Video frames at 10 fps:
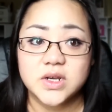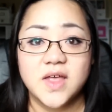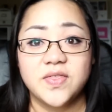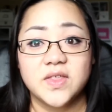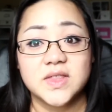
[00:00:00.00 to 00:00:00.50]

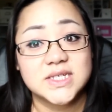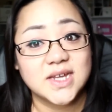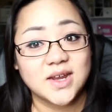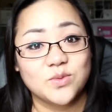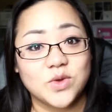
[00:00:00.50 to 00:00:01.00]
and then the
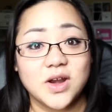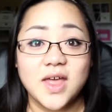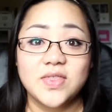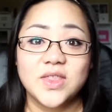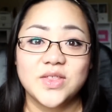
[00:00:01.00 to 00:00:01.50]
second one,
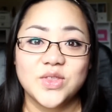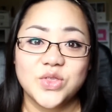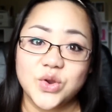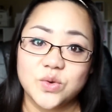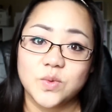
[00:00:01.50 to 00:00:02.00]
and then the
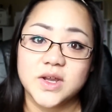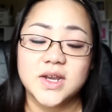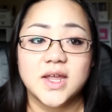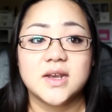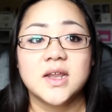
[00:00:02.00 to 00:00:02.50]
third one,
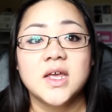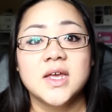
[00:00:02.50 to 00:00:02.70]
and